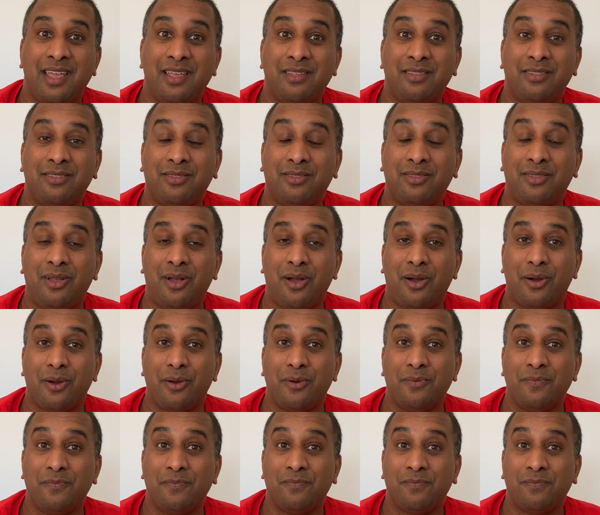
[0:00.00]

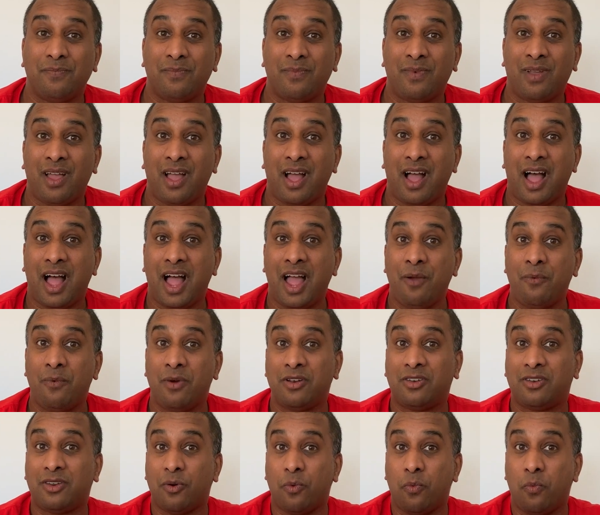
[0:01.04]
So, I
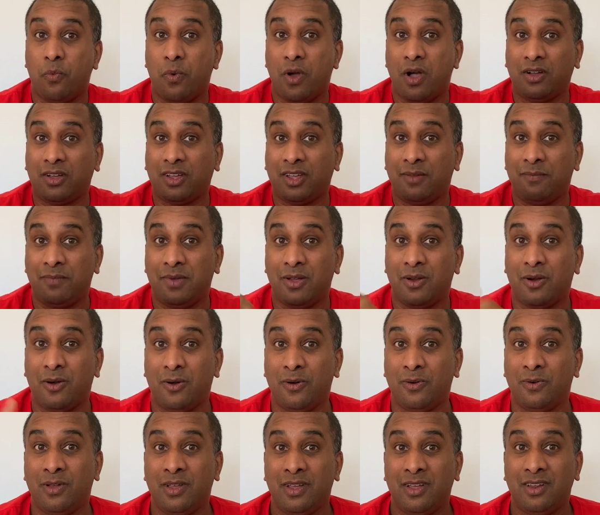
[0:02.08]
want to welcome you
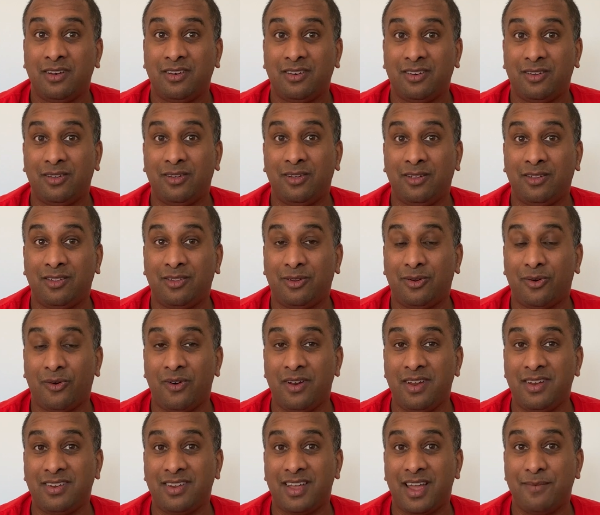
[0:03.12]
all to
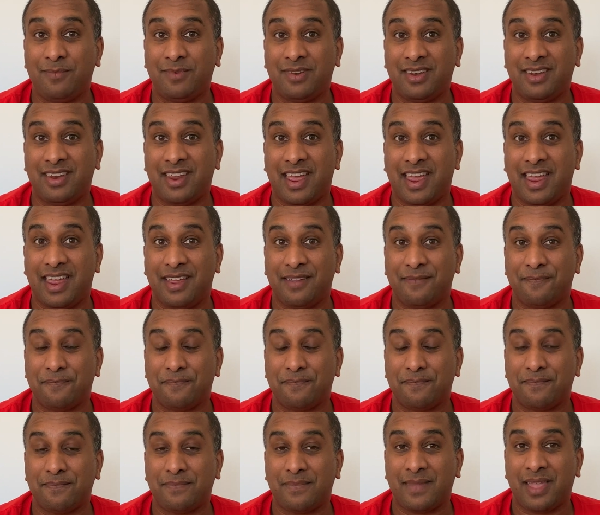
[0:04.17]
Storytime today.
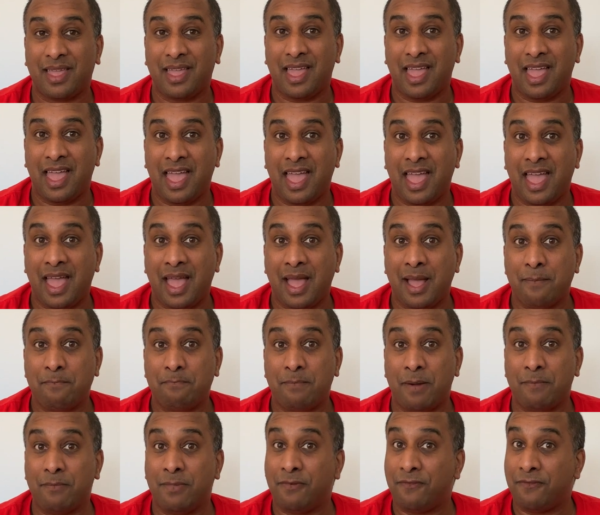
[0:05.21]

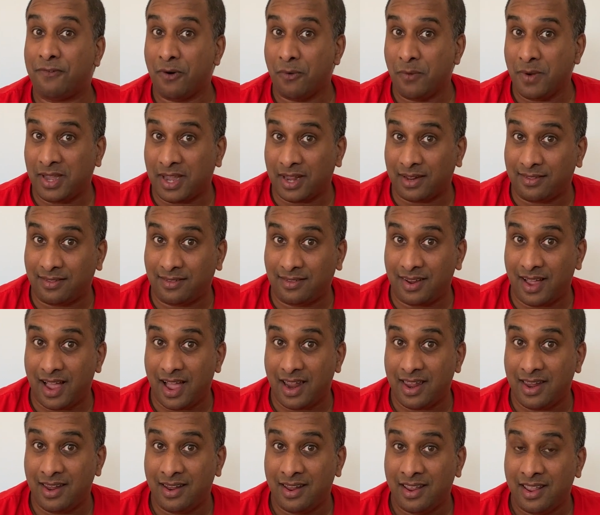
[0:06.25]
But before we get
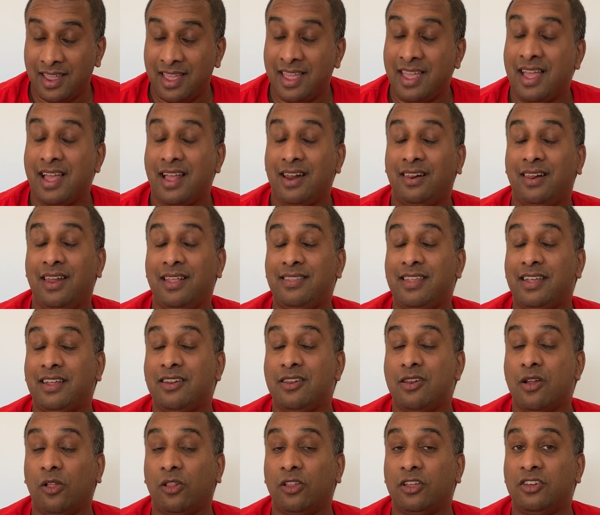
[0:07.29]
started, let's
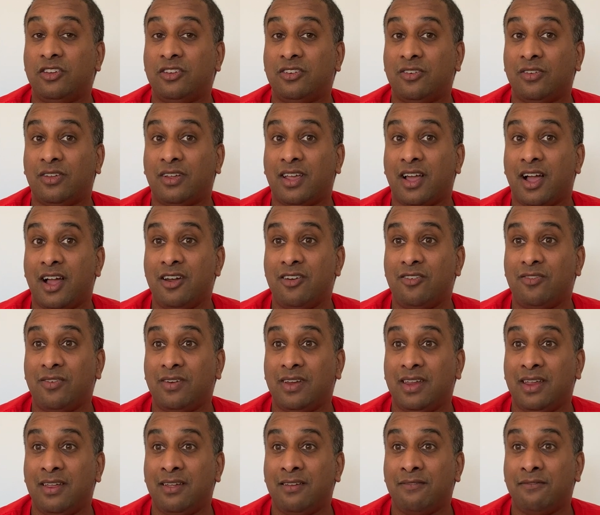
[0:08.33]
acknowledge the
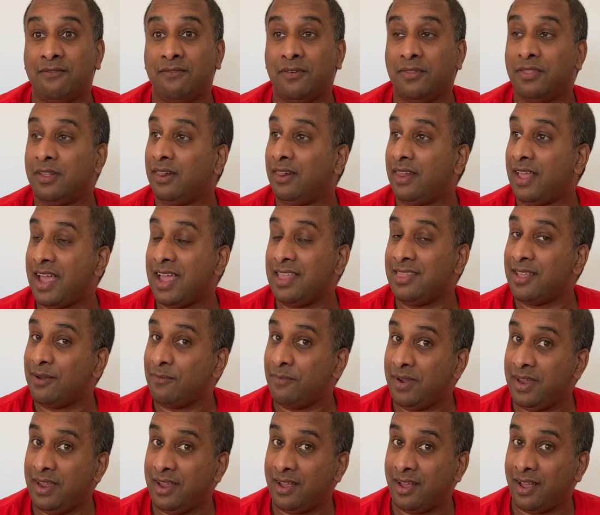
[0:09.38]
country or the land that
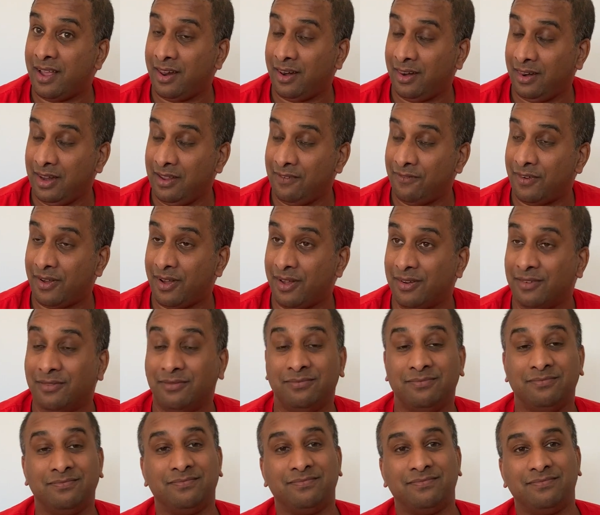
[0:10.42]
we live on.
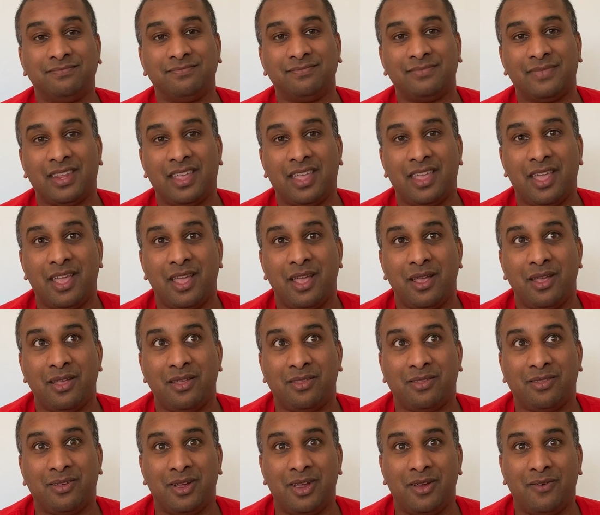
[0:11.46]

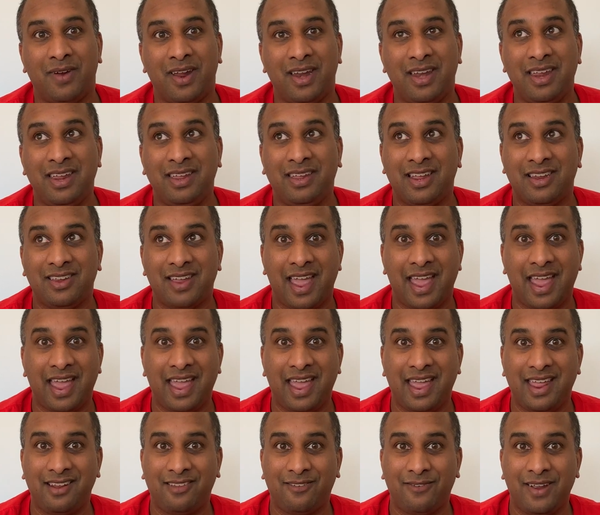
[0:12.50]
So you ready? Get your
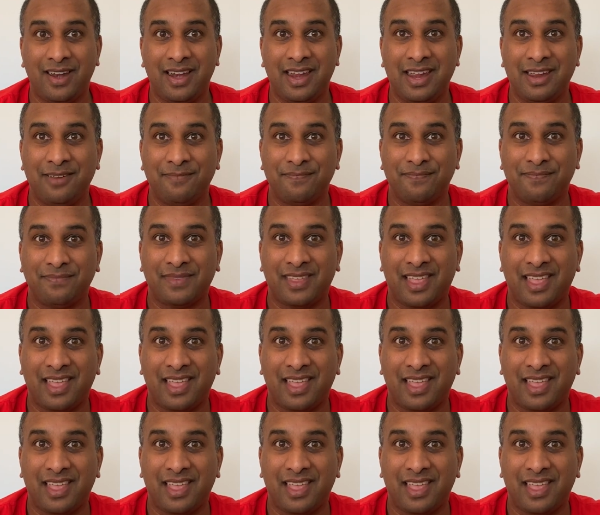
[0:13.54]
hands ready.